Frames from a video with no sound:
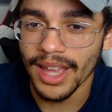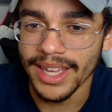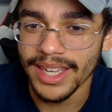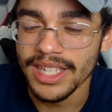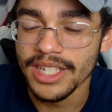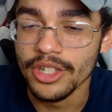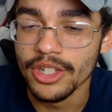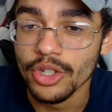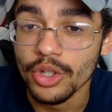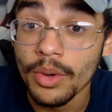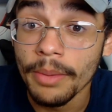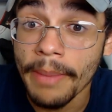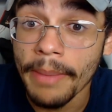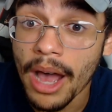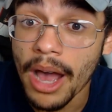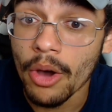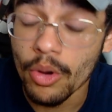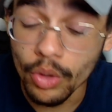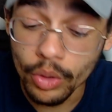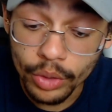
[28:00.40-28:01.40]
like he knew
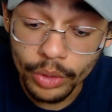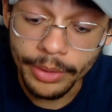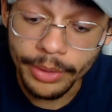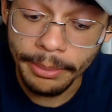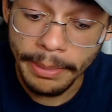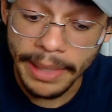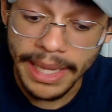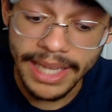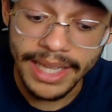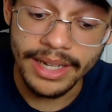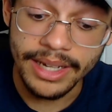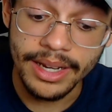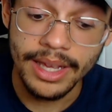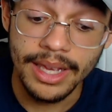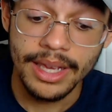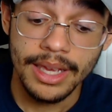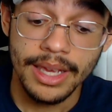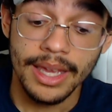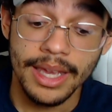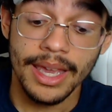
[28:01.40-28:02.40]
about old Ben,
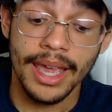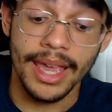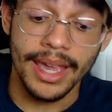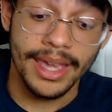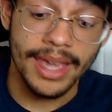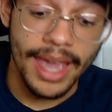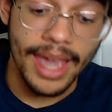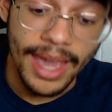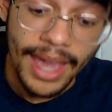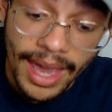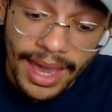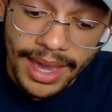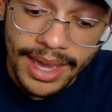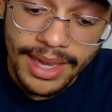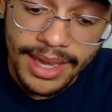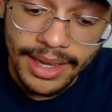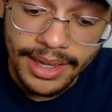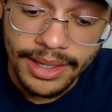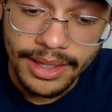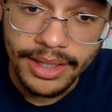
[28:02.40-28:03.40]

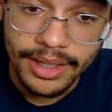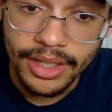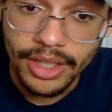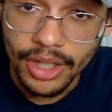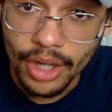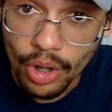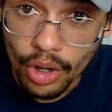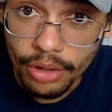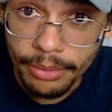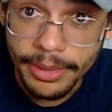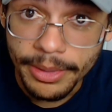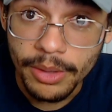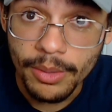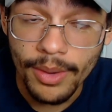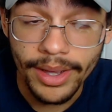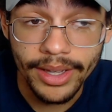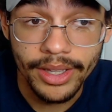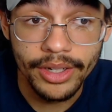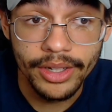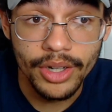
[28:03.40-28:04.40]
aka, you know,
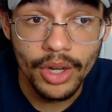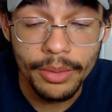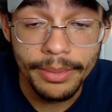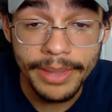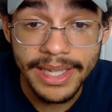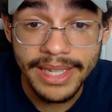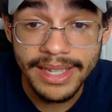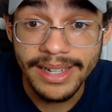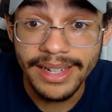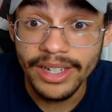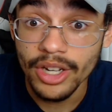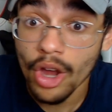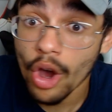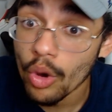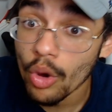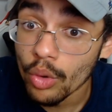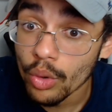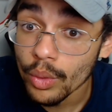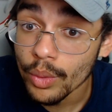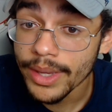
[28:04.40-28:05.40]
Obi-Wan Kenobi. He didn't
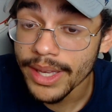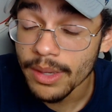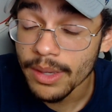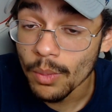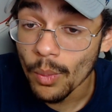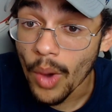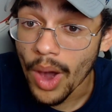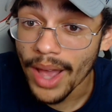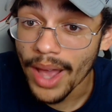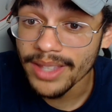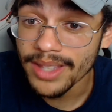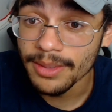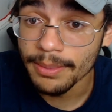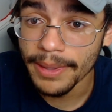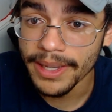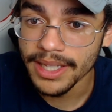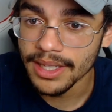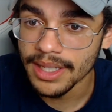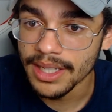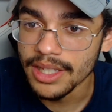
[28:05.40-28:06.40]
know who he was,
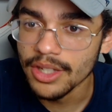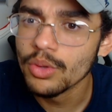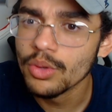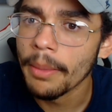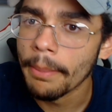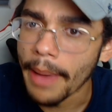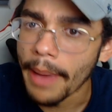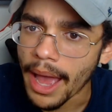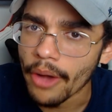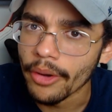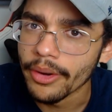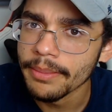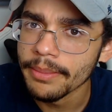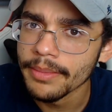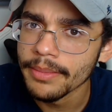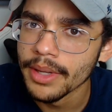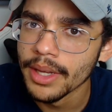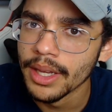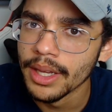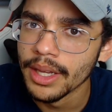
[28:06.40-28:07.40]
but he knew about
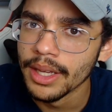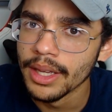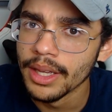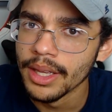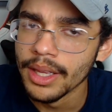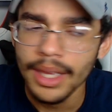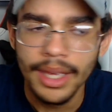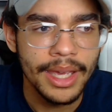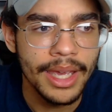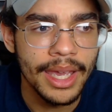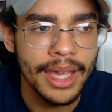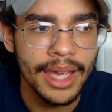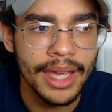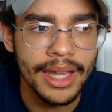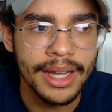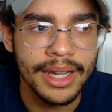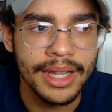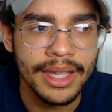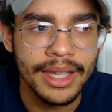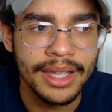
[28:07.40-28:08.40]
him,
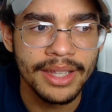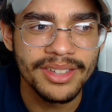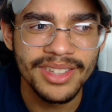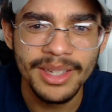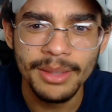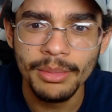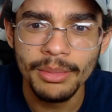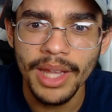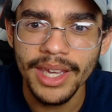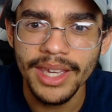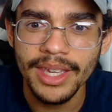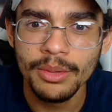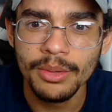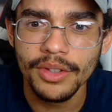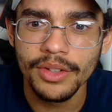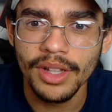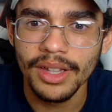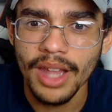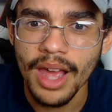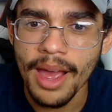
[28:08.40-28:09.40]
and it seemed like he
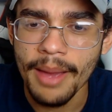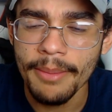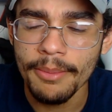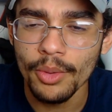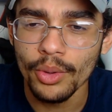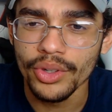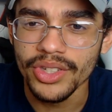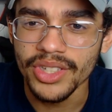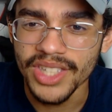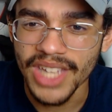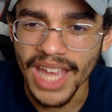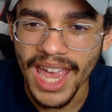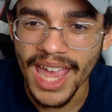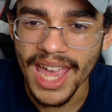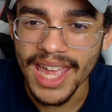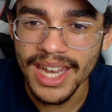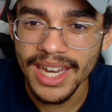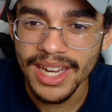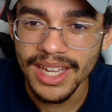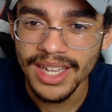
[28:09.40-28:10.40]
was a lot more
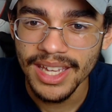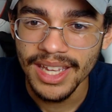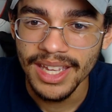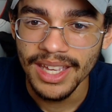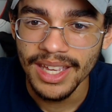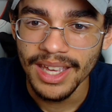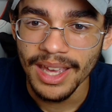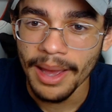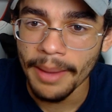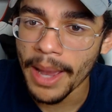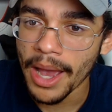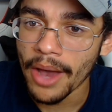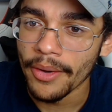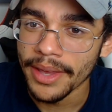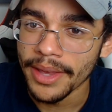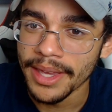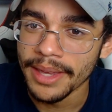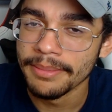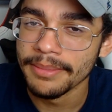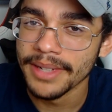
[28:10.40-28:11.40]
sad
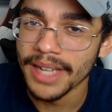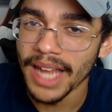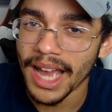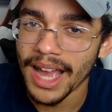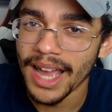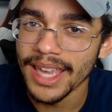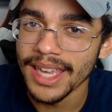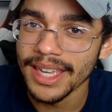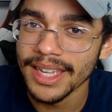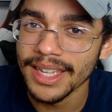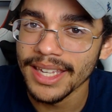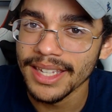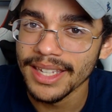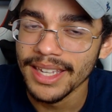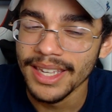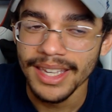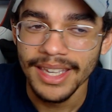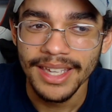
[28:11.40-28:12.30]
about him dying